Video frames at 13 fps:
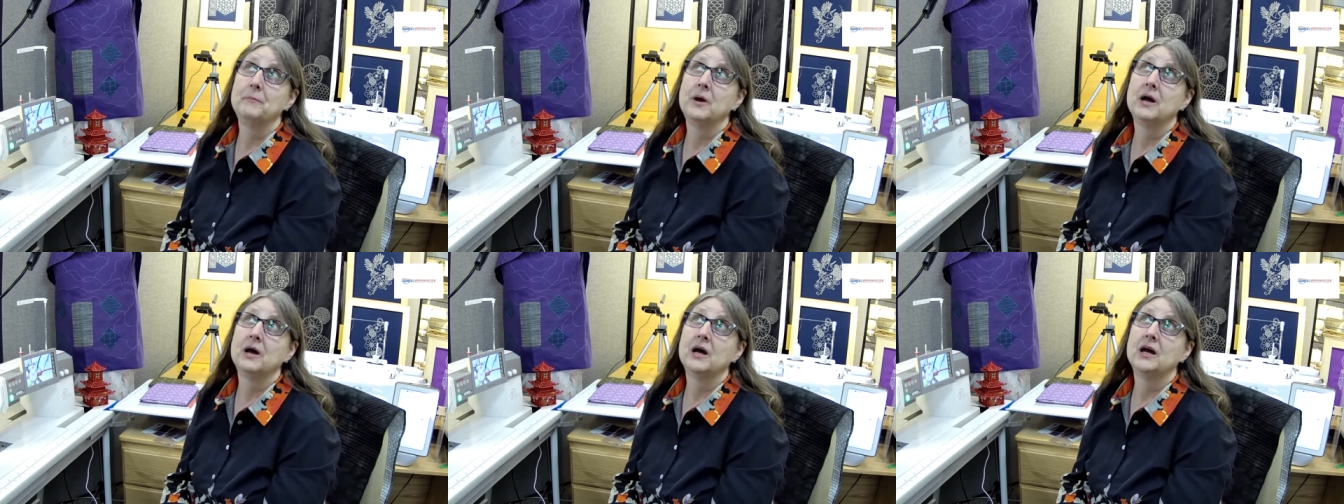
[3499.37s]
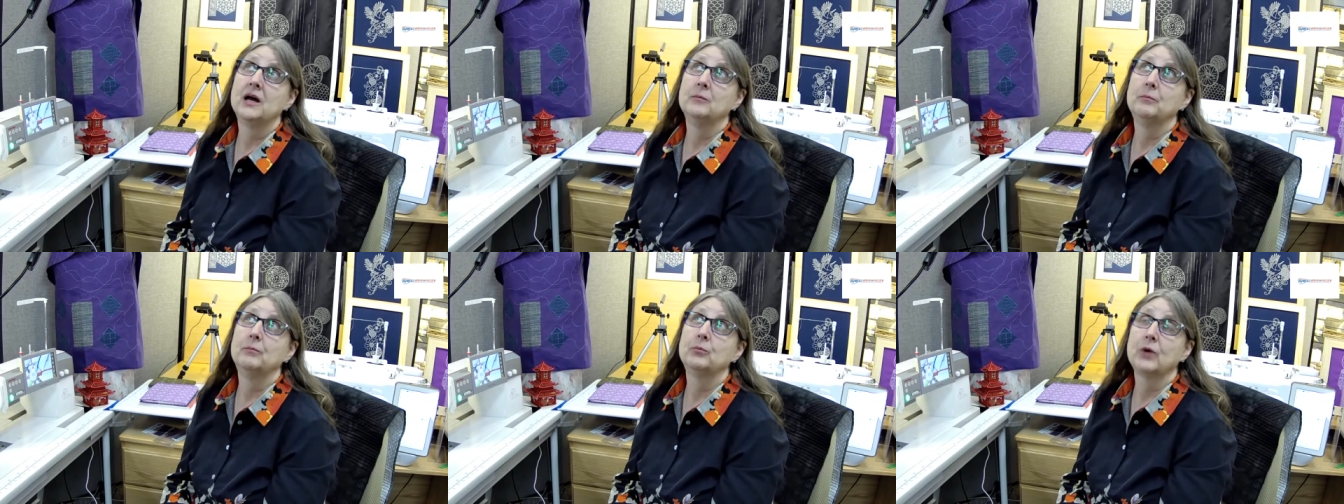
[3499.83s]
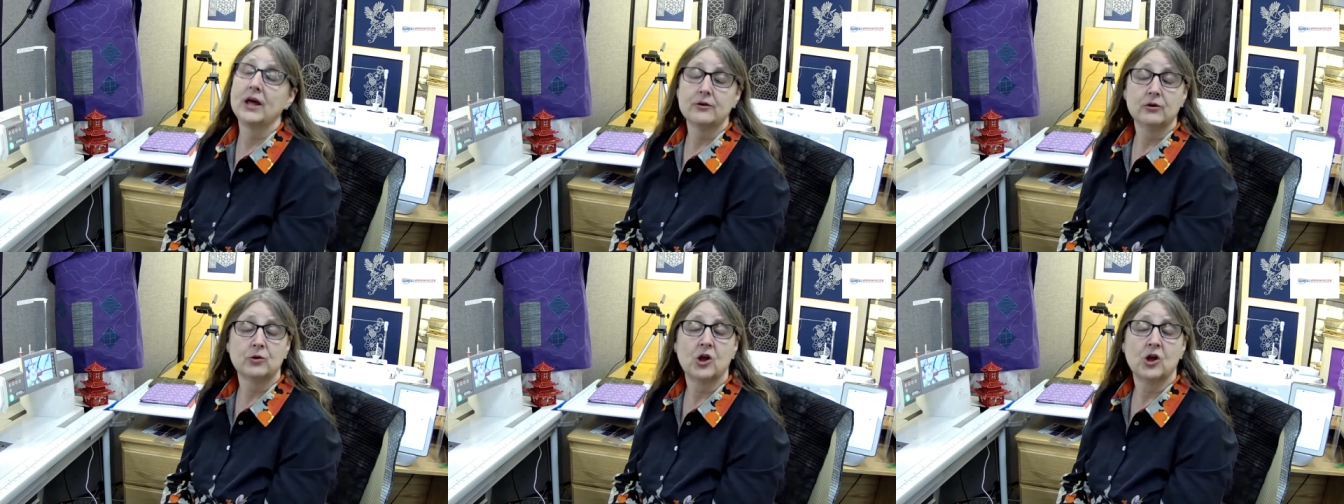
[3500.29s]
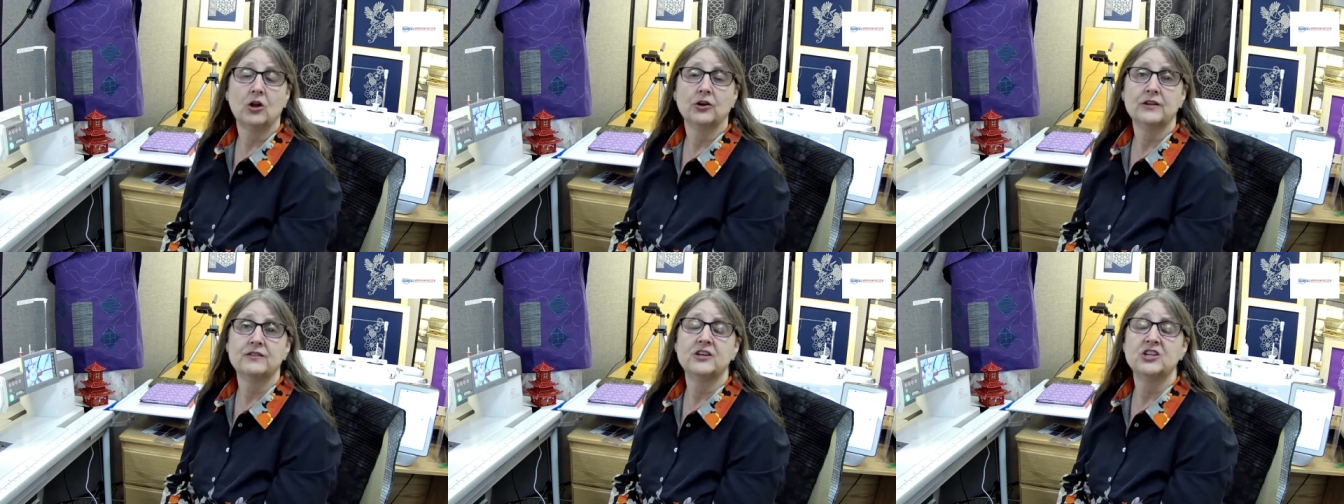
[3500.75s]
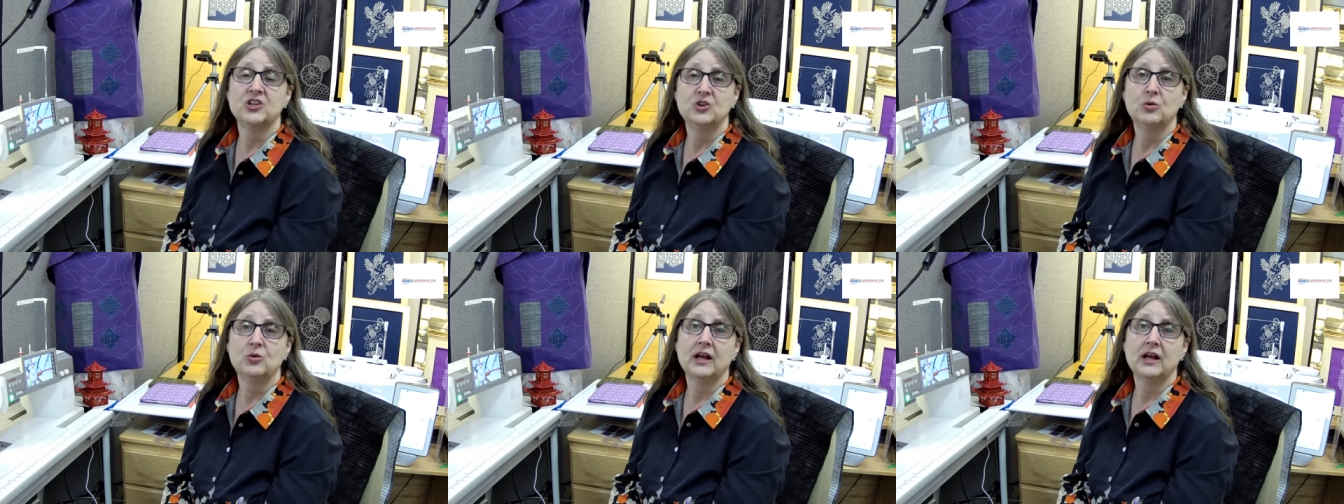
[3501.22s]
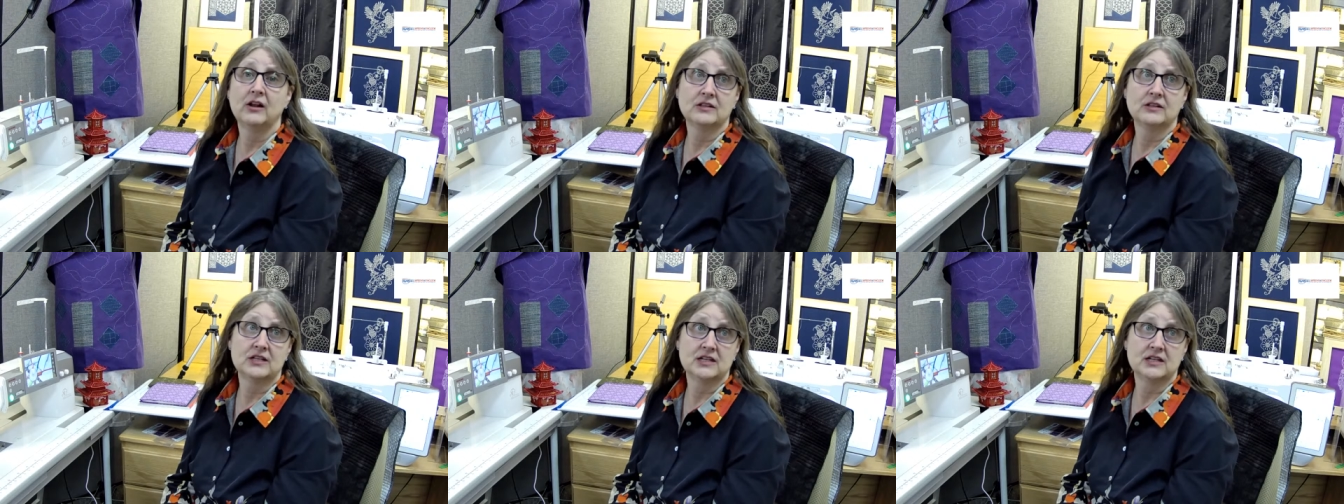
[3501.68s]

Uh, brother called it the ULT